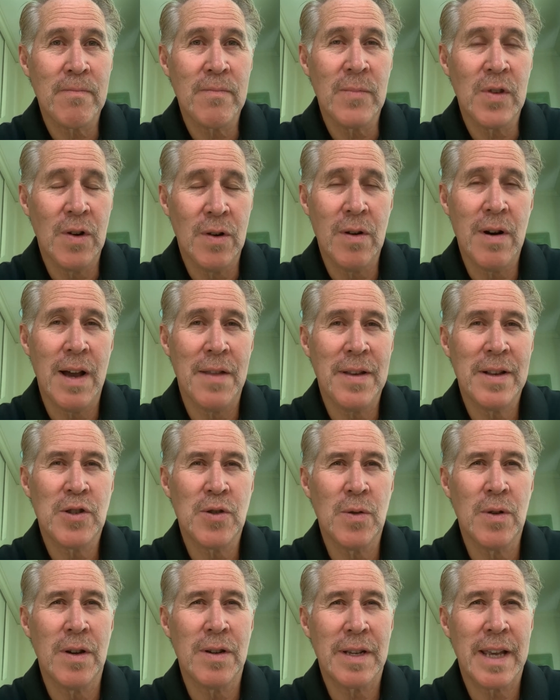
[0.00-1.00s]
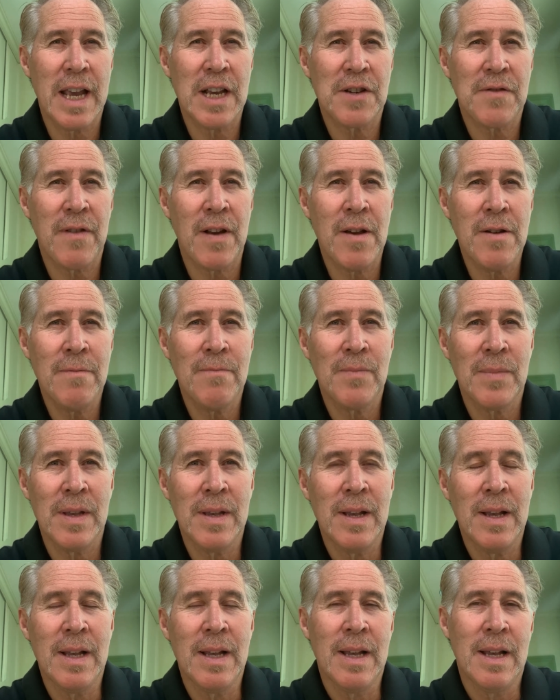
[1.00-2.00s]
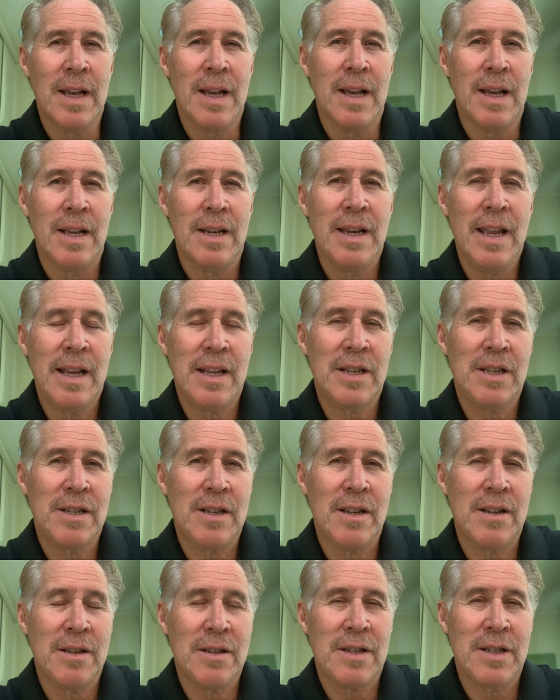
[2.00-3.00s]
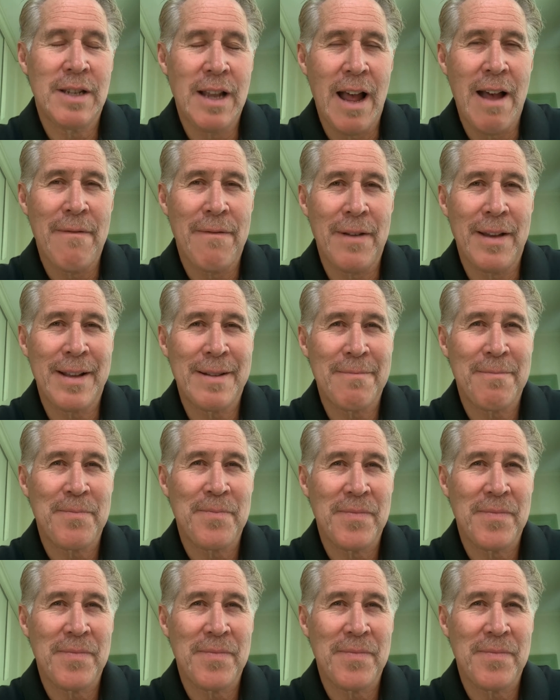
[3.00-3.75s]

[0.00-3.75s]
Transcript: All right, that's all on cash flow. Next, staffing.